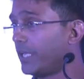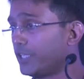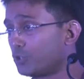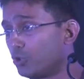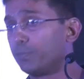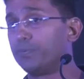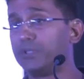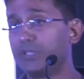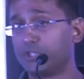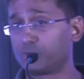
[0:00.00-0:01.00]
age group
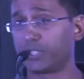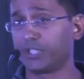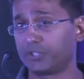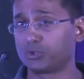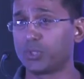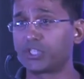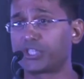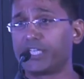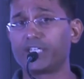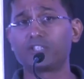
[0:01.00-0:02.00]
educators who are
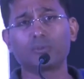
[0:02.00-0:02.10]
sharing.